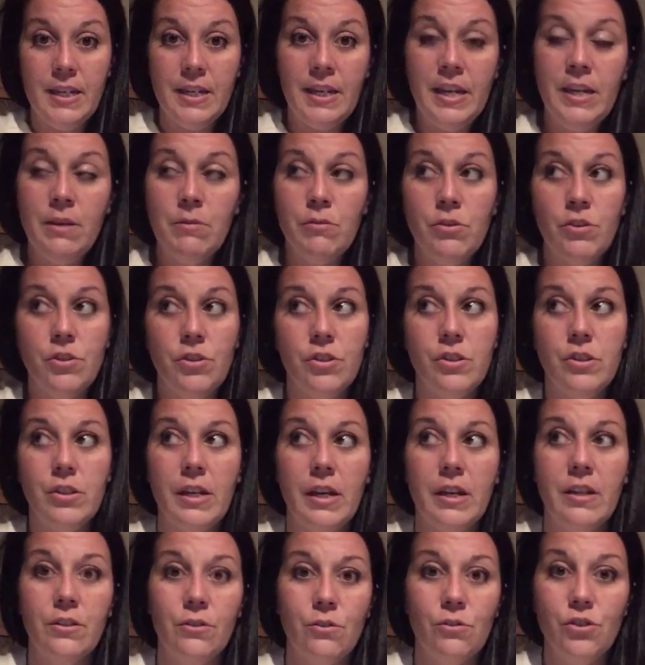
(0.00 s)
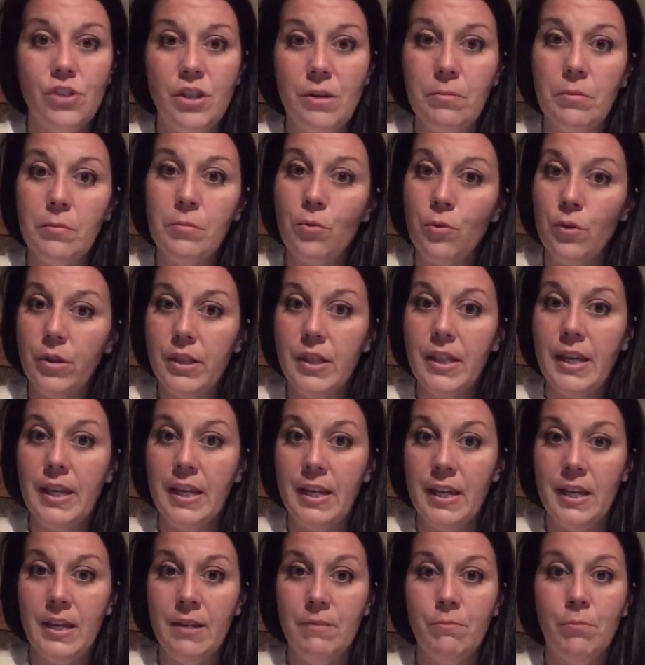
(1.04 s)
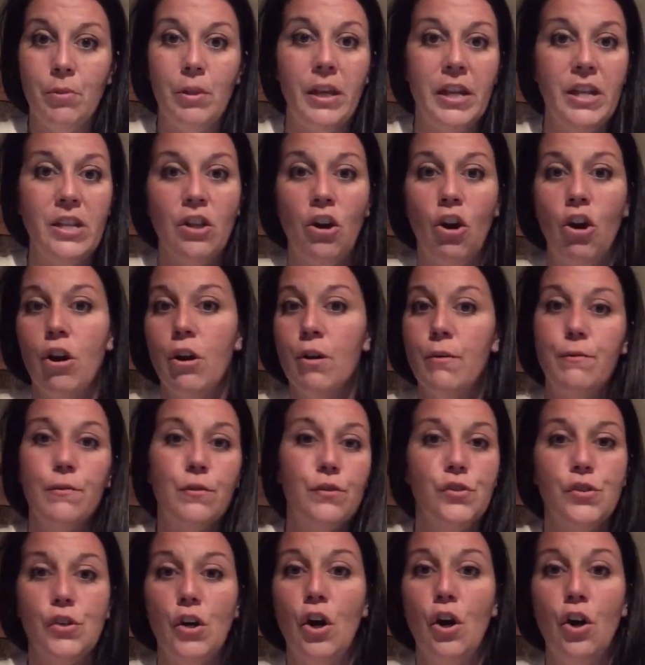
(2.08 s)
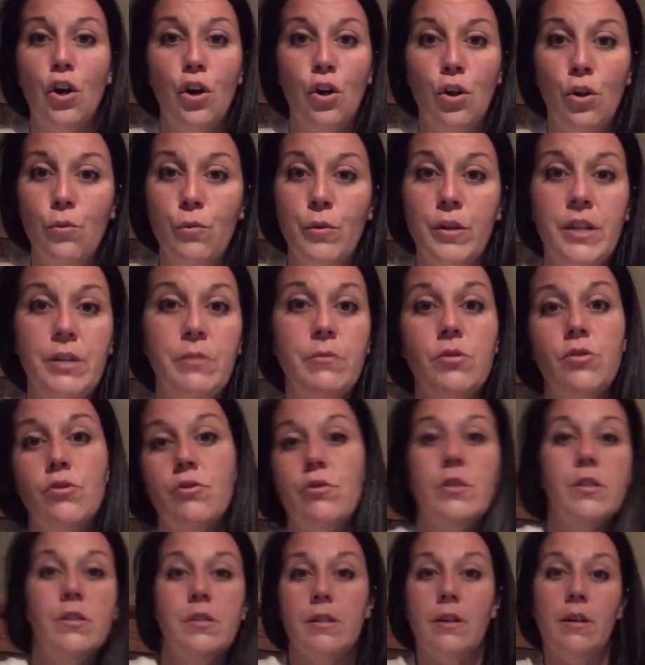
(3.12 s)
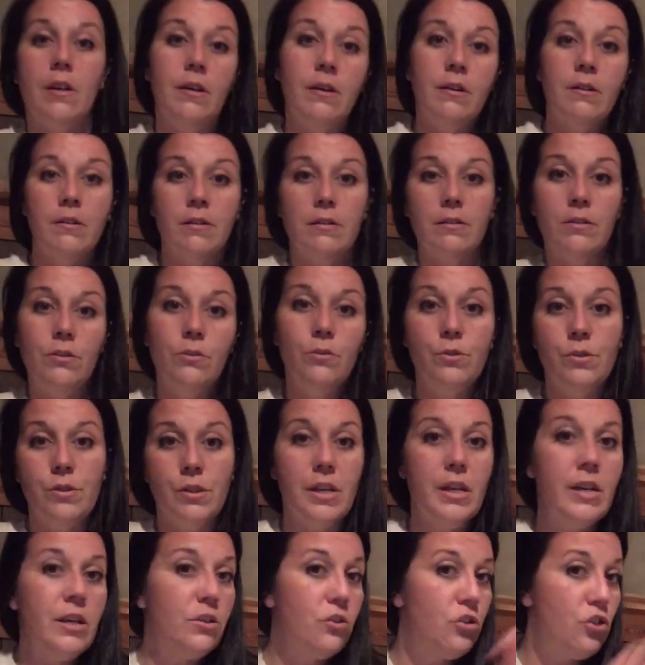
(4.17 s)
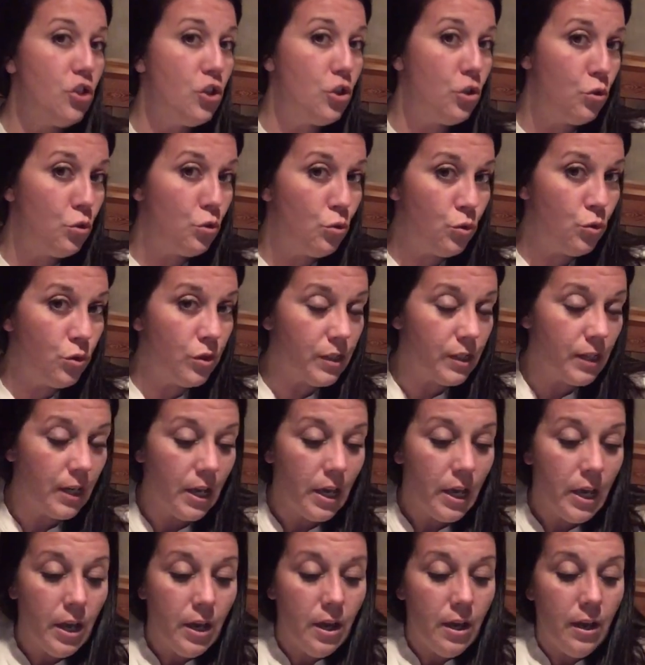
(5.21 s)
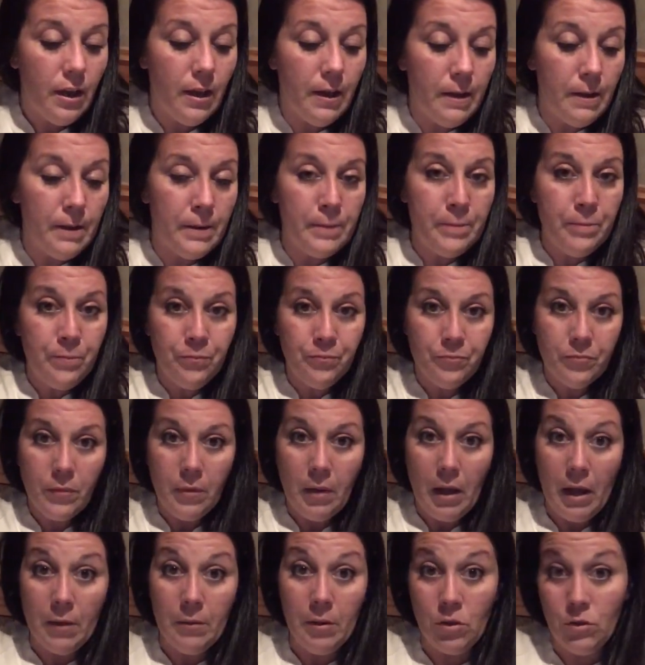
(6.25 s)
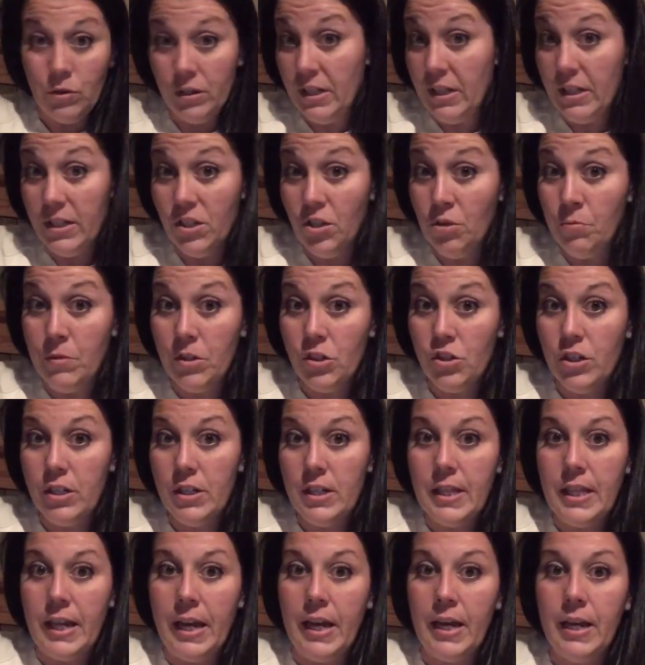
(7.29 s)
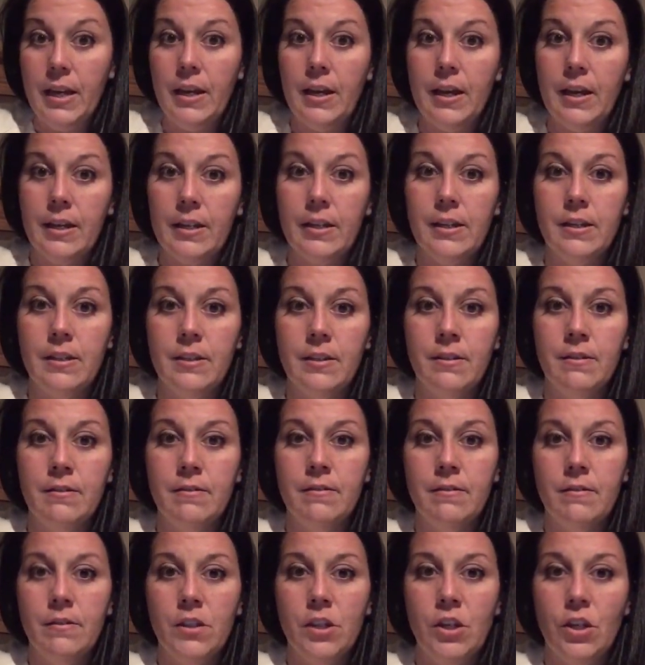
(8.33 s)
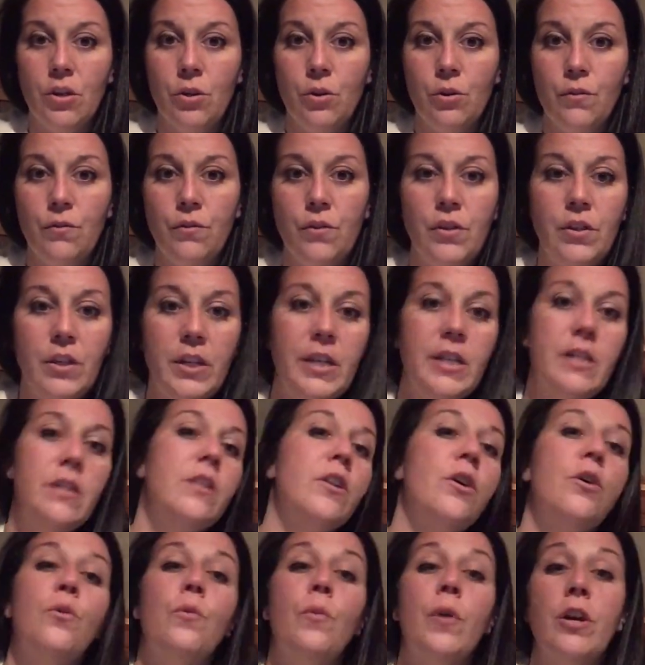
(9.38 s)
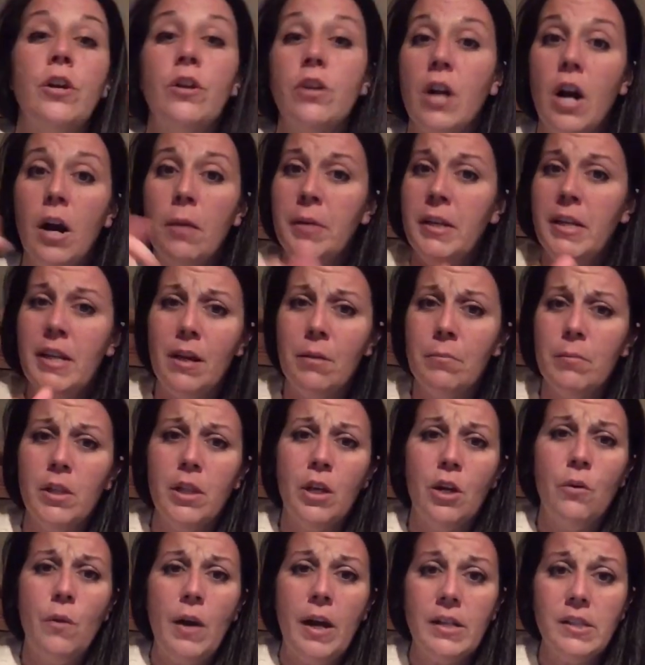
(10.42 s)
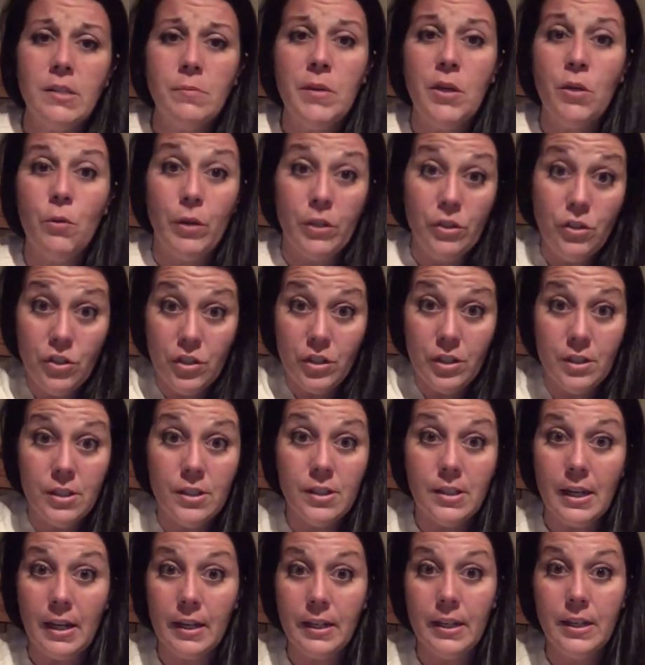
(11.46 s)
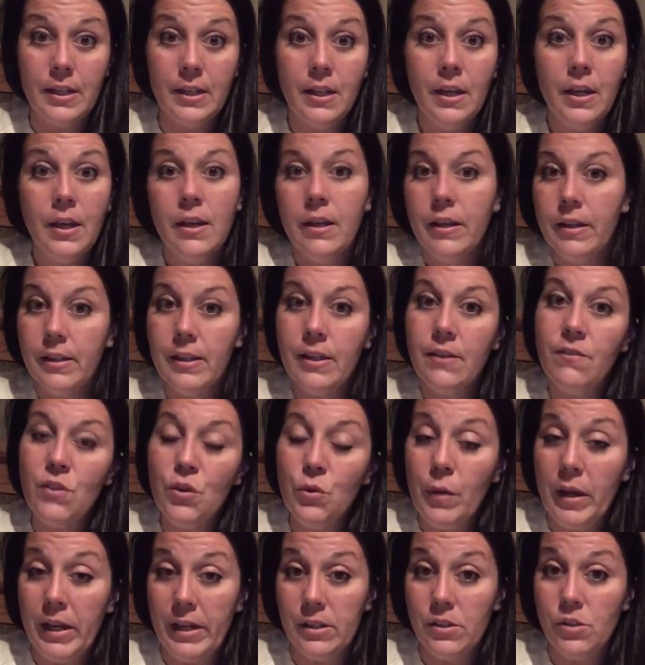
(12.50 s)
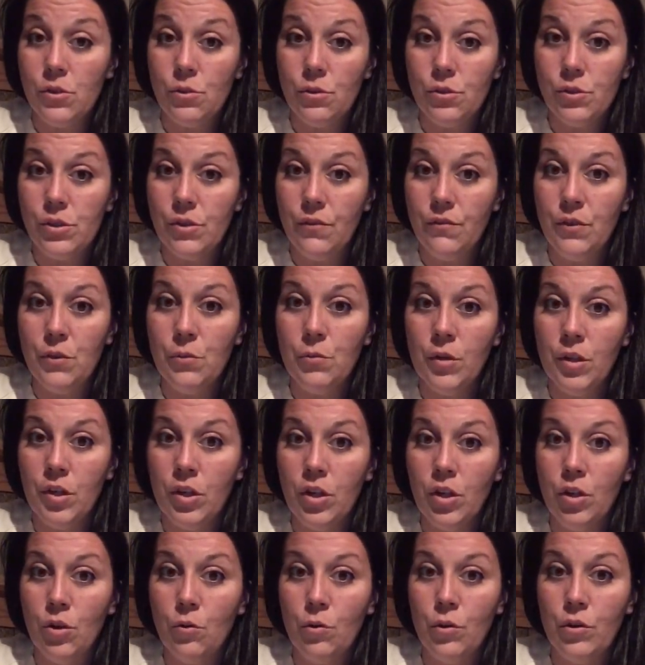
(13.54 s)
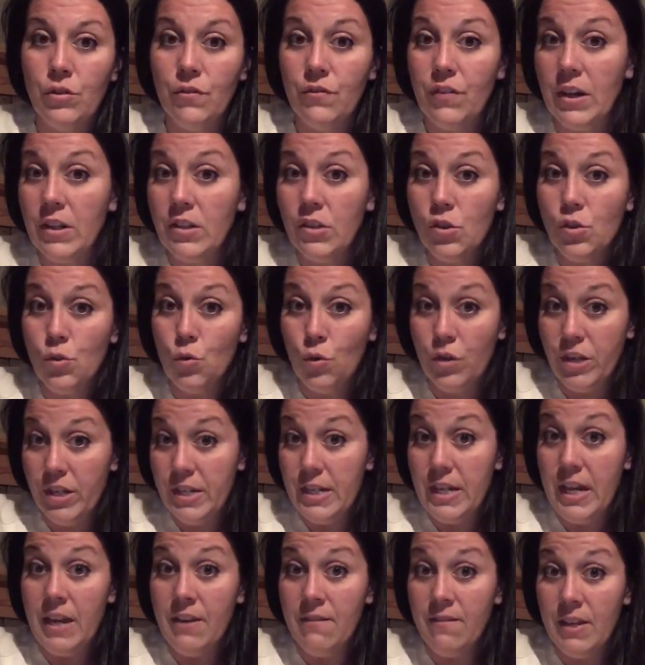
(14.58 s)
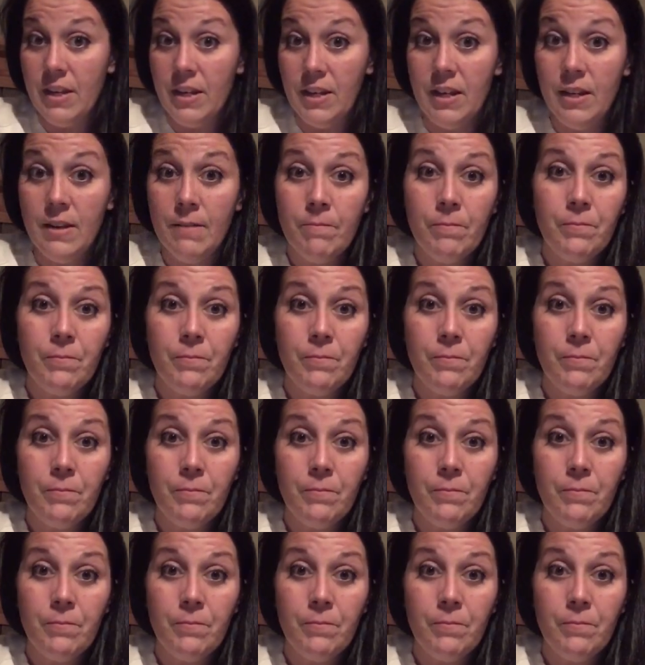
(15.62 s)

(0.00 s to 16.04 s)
And he was just like a little shepherd boy then, playing the harp for Saul when he was stressed out, who's king of the Jews. um I'm not going to get too much into that. I can, you know, if you need to know where, comment down below, ask me questions. I can give you answers if you want to know where to find the story of David.